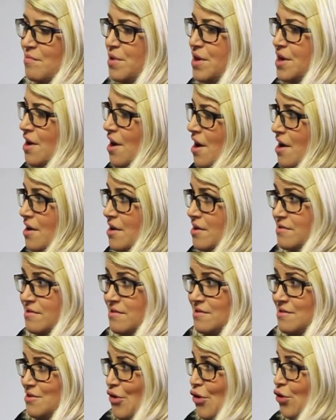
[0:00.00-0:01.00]
PR
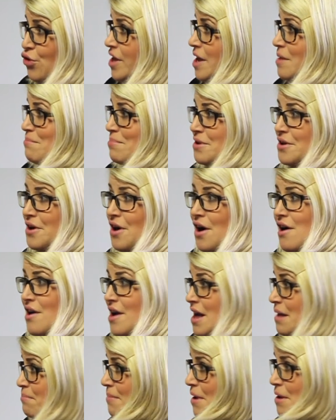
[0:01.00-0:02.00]
is online
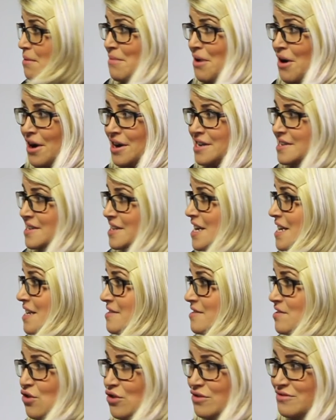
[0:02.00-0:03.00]
PR, inbound marketing,
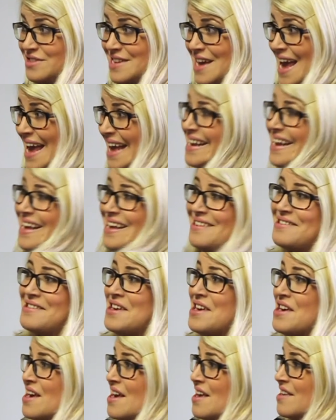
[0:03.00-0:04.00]
it's content,
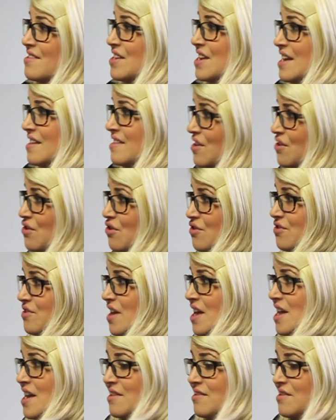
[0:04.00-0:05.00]
it's creating
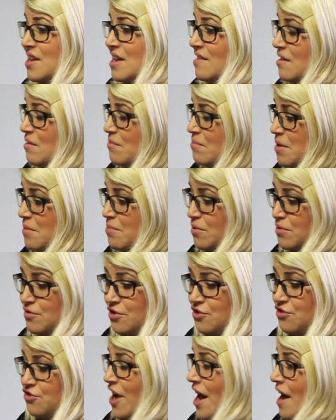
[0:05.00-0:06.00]
content, it's creating people
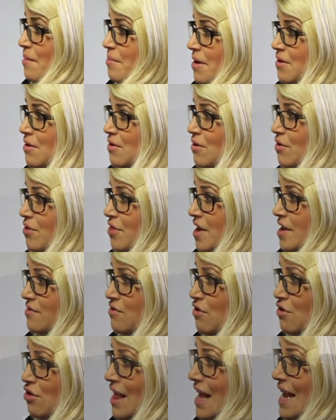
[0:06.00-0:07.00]
to chat about
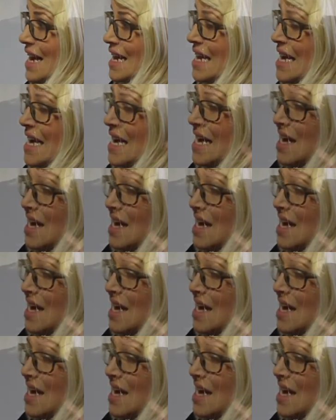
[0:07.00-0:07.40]
things online.